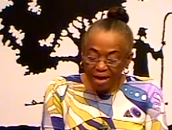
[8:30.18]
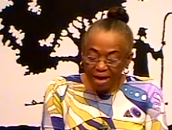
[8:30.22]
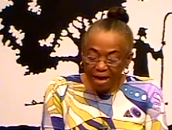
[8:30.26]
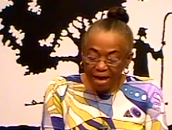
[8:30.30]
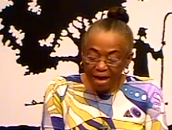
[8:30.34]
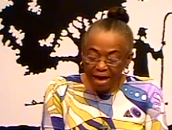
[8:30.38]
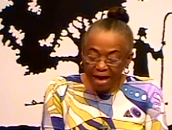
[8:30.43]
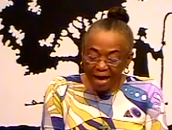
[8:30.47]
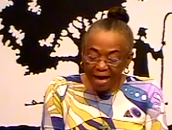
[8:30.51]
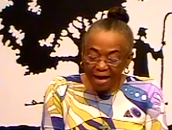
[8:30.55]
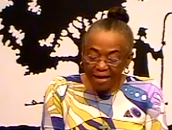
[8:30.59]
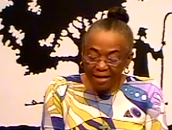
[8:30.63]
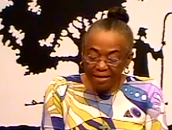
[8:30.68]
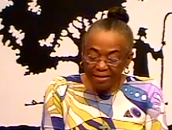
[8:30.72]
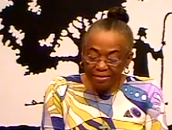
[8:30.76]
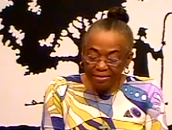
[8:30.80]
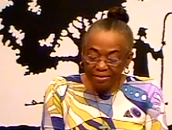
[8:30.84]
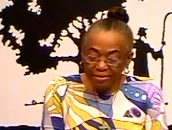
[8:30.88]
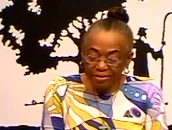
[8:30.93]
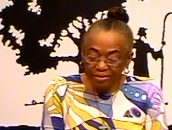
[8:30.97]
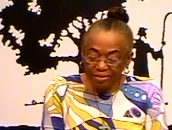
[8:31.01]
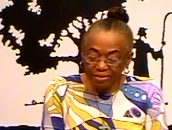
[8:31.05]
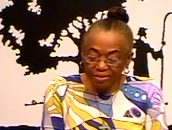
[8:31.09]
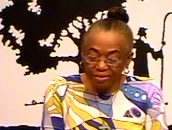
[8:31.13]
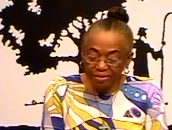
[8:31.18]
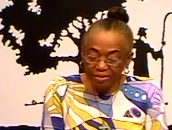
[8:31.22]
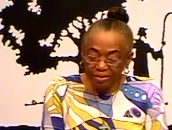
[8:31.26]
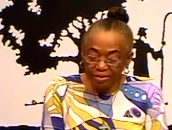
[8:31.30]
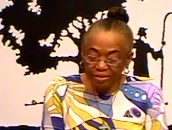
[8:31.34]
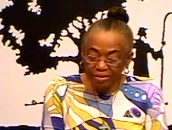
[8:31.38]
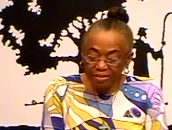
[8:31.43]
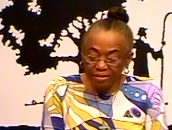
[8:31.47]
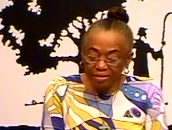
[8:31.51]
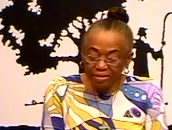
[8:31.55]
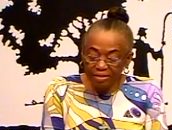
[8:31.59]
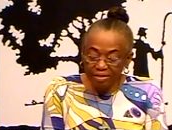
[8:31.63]
And
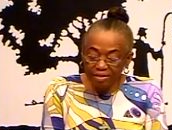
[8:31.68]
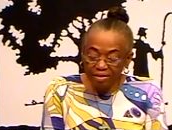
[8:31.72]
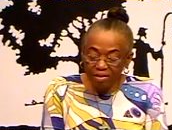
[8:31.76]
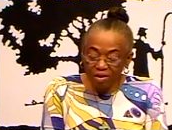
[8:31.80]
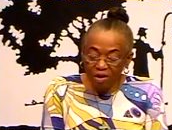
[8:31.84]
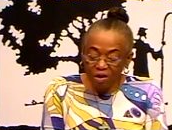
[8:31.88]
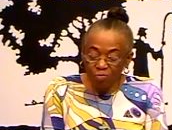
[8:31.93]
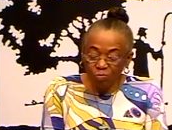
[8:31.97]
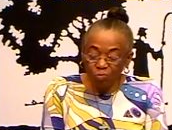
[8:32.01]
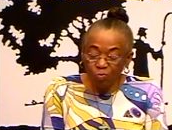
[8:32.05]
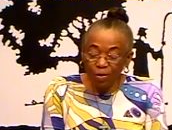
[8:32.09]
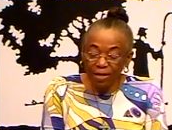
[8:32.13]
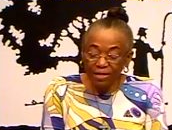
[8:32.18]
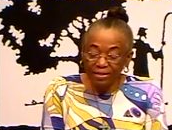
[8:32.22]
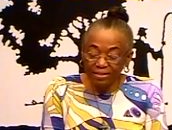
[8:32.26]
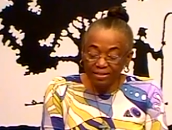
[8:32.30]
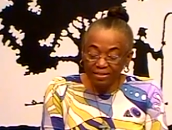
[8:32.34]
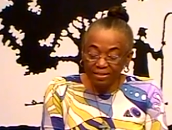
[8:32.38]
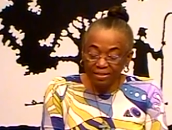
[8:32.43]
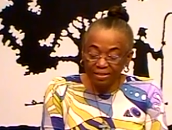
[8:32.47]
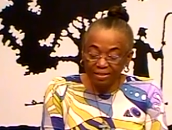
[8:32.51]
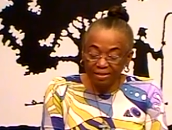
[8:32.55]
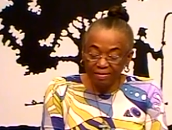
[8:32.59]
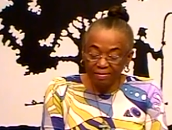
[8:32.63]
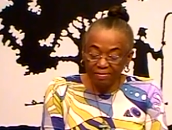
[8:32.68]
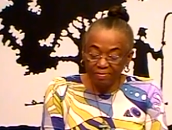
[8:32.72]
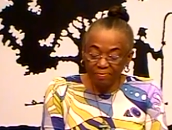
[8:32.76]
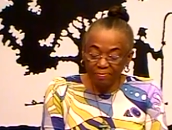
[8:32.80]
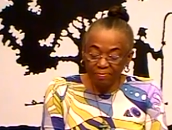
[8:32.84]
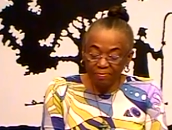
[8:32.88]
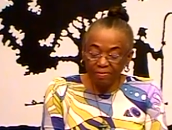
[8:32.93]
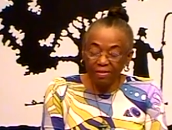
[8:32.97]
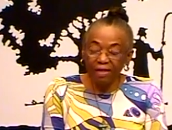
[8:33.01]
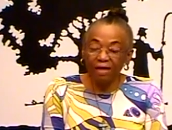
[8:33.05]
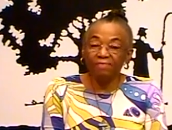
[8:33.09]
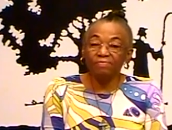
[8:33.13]
on Wednesday,
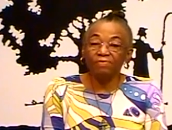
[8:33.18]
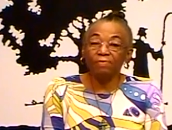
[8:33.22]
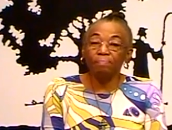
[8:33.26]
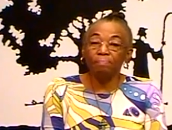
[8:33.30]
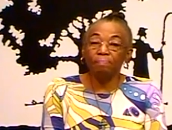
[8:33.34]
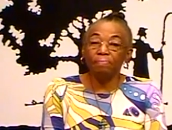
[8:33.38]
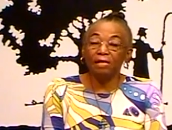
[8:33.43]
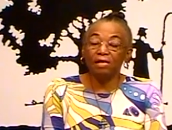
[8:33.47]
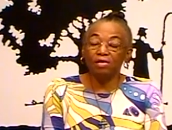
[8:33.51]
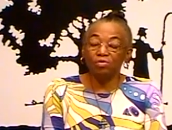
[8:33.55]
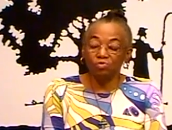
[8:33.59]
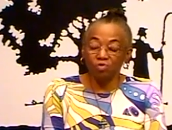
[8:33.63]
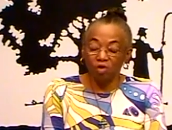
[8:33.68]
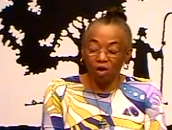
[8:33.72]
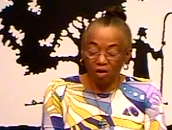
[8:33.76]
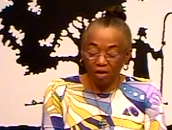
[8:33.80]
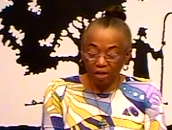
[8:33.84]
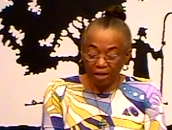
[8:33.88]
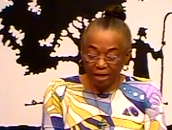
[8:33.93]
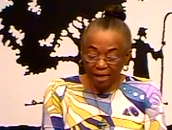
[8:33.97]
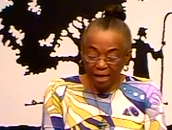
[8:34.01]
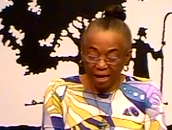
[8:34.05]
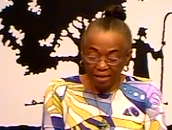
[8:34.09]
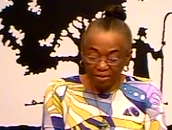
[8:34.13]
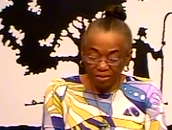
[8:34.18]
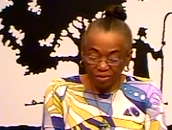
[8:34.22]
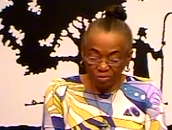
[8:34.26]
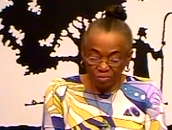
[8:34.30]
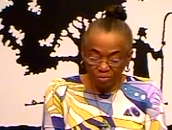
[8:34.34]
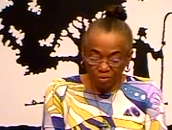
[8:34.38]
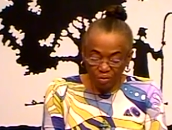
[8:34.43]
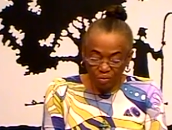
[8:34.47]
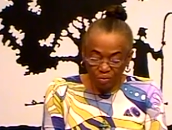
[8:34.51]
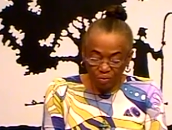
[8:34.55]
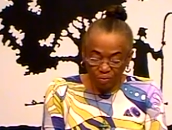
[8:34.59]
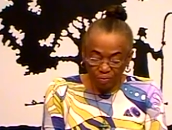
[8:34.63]
they have a bierock
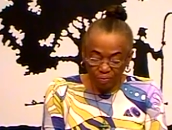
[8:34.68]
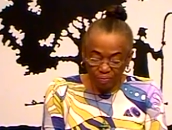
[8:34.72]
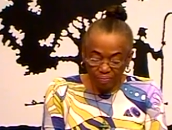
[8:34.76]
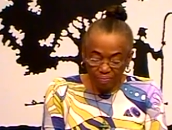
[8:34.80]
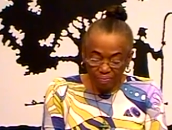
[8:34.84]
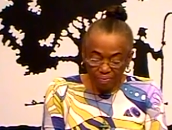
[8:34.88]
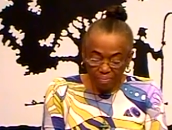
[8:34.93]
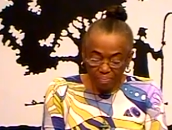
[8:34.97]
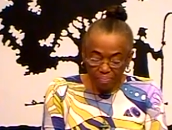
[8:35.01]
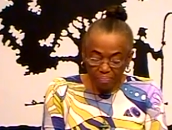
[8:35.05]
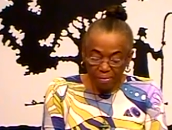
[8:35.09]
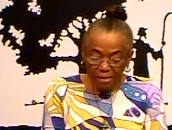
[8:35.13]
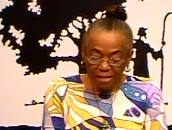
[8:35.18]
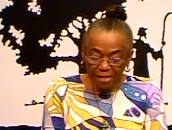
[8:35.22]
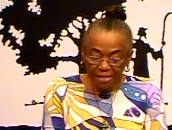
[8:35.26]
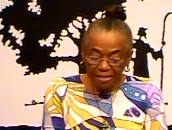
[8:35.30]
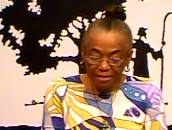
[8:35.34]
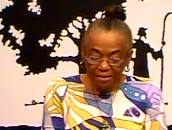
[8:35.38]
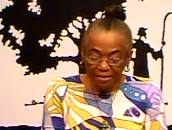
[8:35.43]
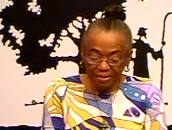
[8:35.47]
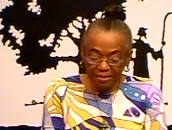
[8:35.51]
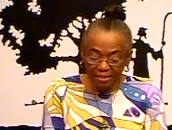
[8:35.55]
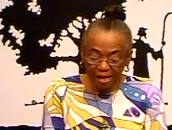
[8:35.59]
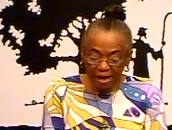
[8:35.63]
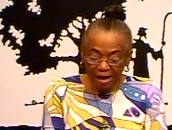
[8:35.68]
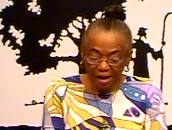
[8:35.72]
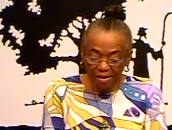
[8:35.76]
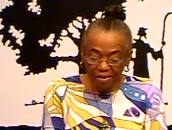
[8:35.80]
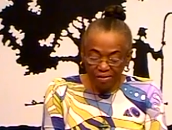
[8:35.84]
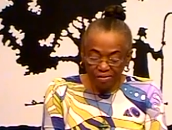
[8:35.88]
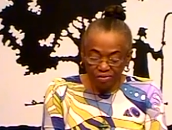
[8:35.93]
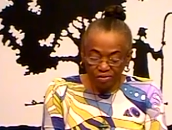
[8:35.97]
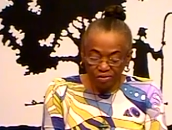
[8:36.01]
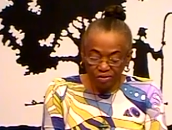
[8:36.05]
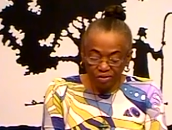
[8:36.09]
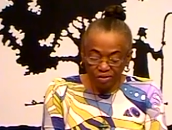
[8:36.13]
casserole peas,
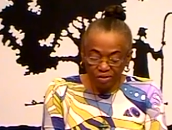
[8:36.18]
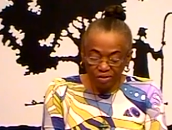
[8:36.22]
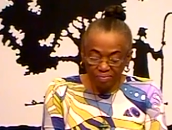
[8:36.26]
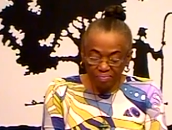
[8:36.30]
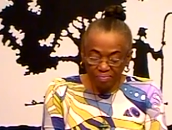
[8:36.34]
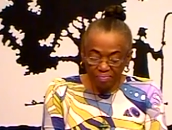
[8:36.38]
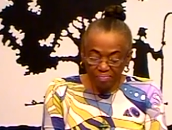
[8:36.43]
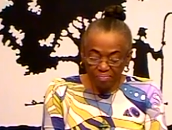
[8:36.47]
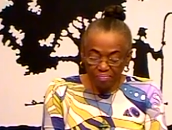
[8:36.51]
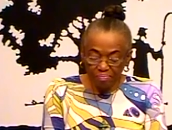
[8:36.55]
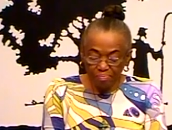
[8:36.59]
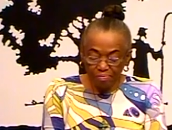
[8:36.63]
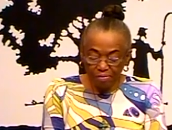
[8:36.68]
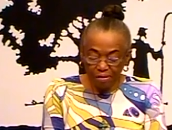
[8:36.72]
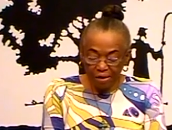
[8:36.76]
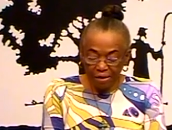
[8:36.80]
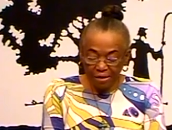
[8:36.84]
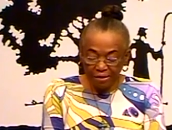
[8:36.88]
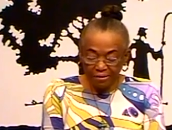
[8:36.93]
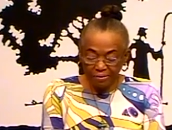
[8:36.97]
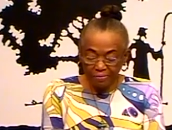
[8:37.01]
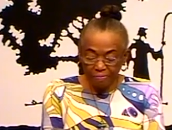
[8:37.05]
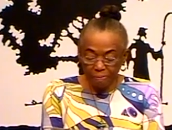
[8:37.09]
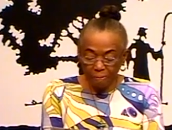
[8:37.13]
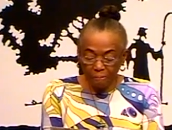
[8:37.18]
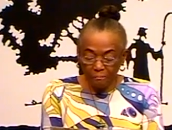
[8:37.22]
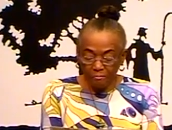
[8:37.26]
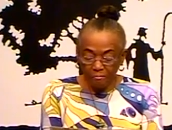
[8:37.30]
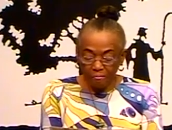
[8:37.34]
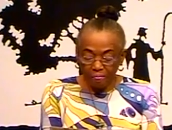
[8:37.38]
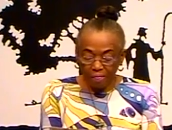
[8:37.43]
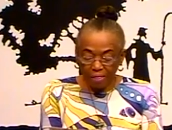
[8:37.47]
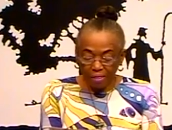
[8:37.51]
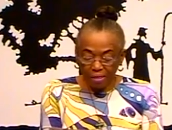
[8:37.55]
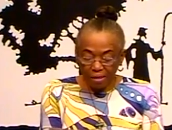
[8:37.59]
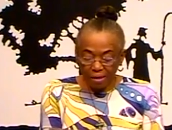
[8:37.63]
carrots, bread,
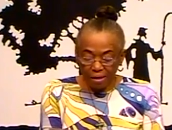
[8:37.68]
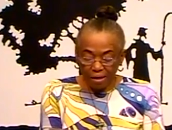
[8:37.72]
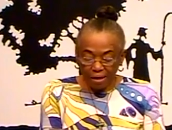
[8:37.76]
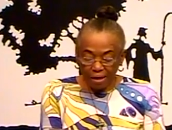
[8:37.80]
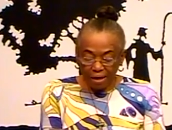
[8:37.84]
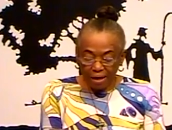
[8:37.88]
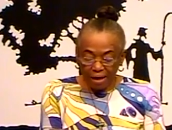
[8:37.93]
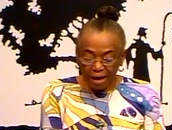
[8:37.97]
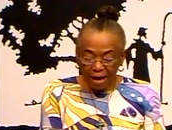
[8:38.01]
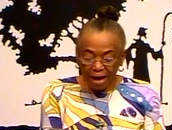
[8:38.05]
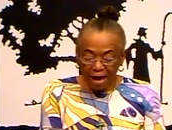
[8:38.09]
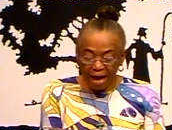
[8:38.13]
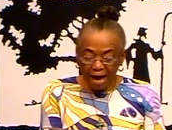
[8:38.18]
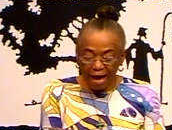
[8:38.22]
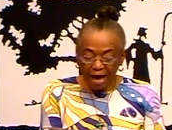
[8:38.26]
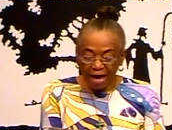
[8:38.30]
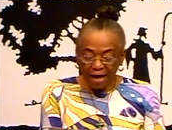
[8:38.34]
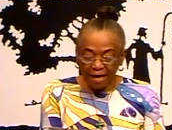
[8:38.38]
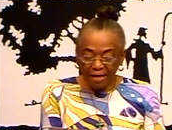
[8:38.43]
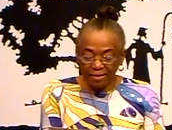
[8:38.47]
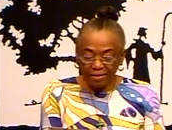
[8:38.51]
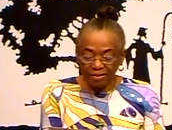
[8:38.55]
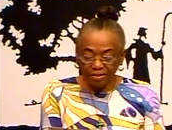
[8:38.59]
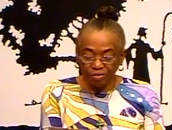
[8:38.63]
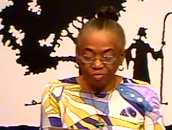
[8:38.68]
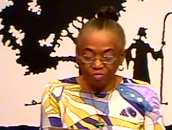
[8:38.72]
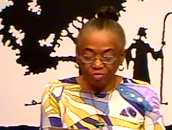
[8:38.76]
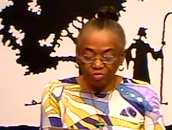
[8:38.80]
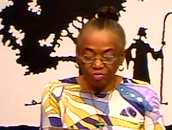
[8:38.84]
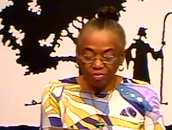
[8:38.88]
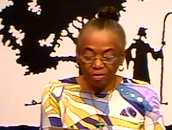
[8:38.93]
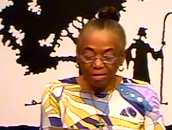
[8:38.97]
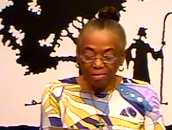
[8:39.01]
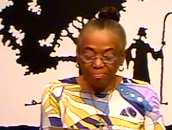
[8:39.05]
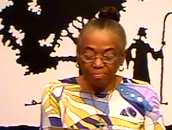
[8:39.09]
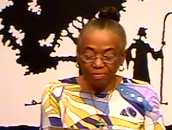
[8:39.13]
and a
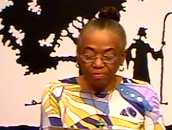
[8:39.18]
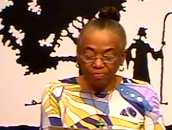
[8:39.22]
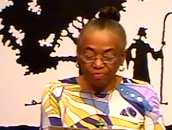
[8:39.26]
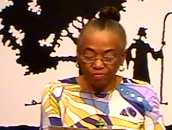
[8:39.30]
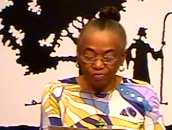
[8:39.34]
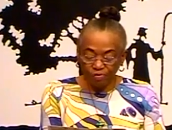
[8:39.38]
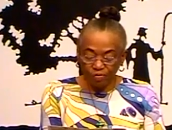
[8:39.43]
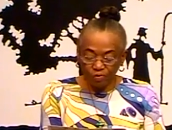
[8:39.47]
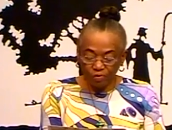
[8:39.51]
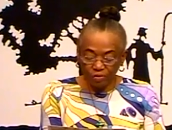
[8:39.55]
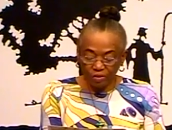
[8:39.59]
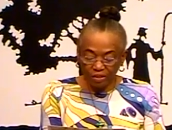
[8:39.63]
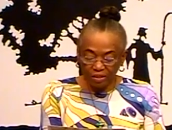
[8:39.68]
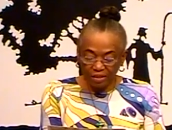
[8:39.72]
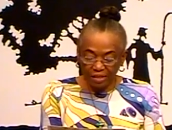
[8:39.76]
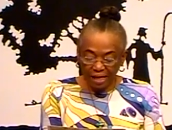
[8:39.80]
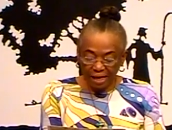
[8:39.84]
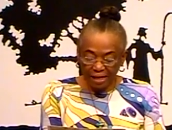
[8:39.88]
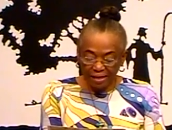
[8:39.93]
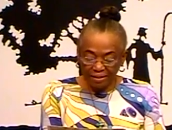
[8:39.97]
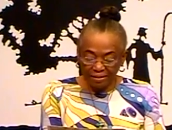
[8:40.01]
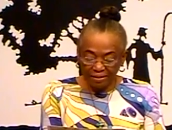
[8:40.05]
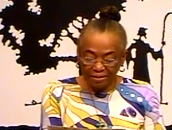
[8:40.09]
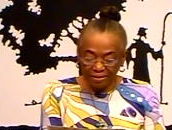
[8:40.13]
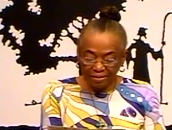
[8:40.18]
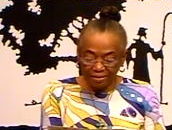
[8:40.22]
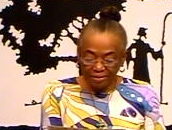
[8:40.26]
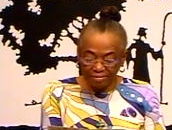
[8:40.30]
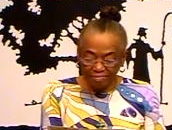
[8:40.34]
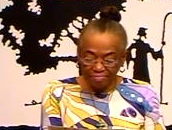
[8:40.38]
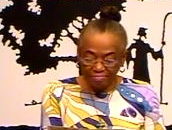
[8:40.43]
creamy fruit salad.